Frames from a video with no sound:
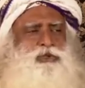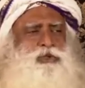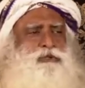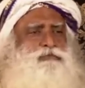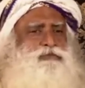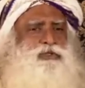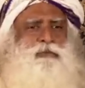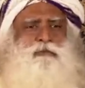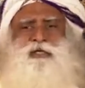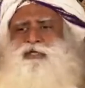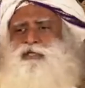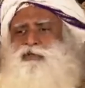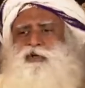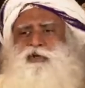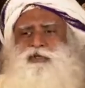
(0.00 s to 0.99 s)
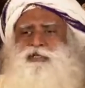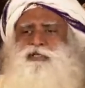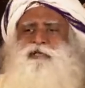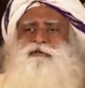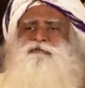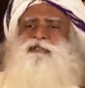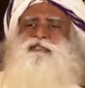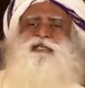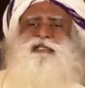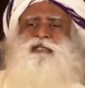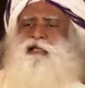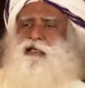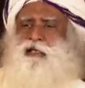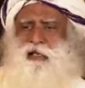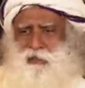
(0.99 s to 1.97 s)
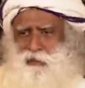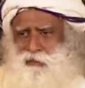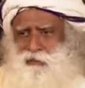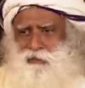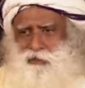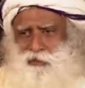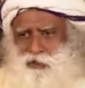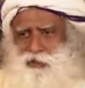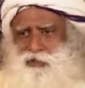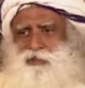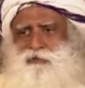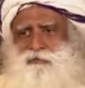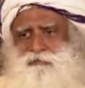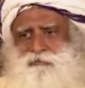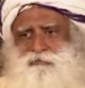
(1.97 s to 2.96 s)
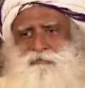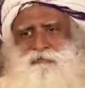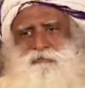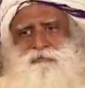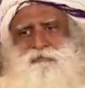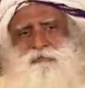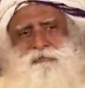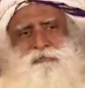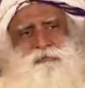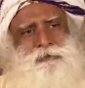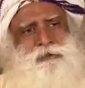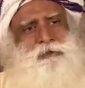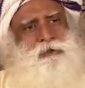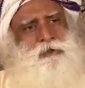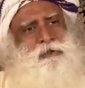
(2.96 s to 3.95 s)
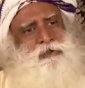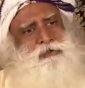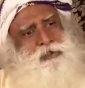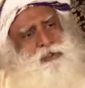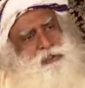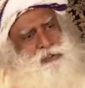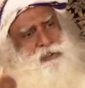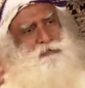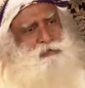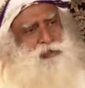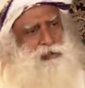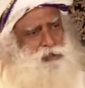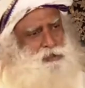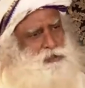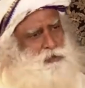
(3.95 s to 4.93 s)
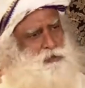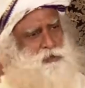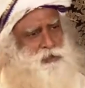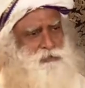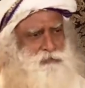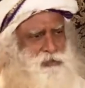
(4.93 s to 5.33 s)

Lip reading: So if somebody is not here, we say they are dead, isn't it? 27 years ago,